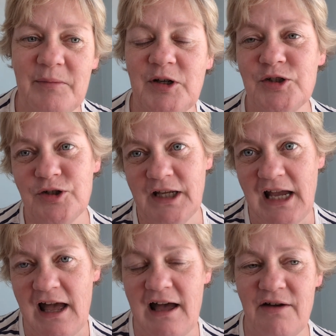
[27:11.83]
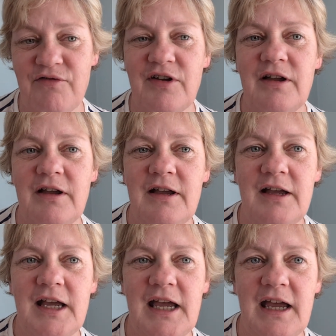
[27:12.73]
I'm going to do like half
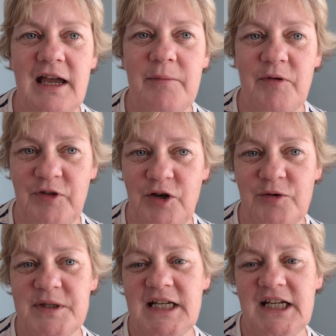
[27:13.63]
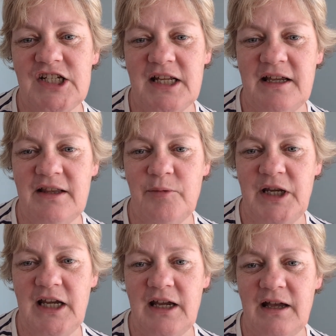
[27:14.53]
of the group stage, and then the
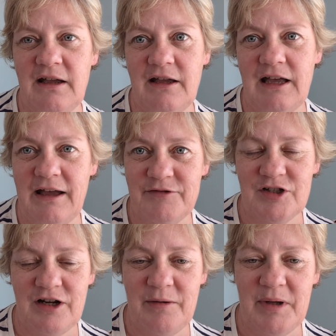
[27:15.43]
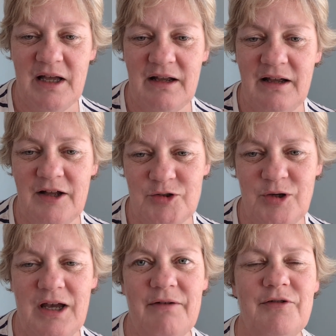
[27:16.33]
week after I come back I'll
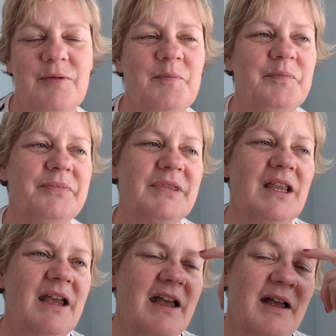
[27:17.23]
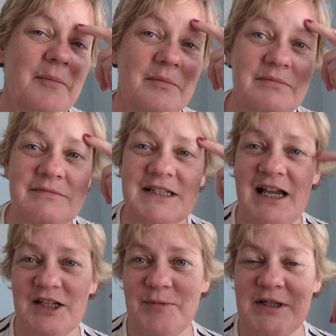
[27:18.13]
do half to
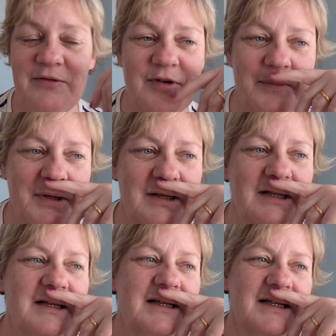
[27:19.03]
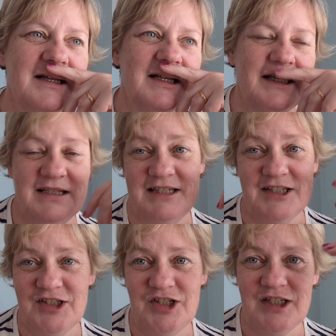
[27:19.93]
catch myself up, because
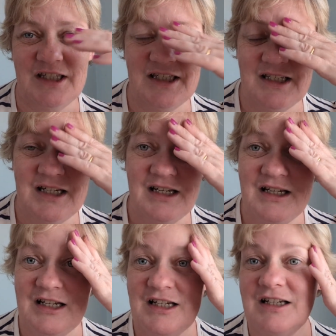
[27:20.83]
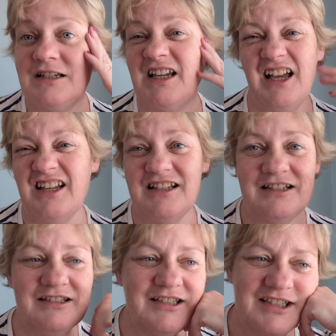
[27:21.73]
there's just, yeah,
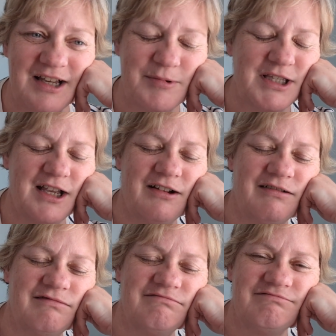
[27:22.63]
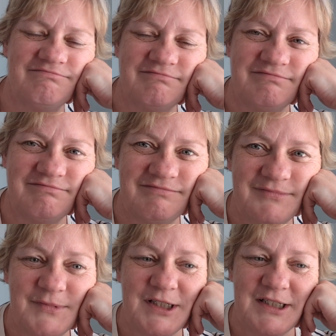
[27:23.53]
I was like, oh,
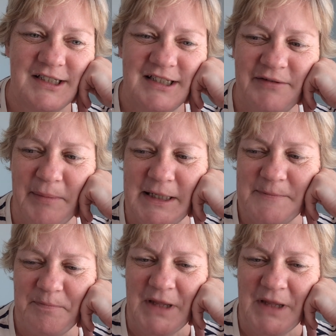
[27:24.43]
never mind.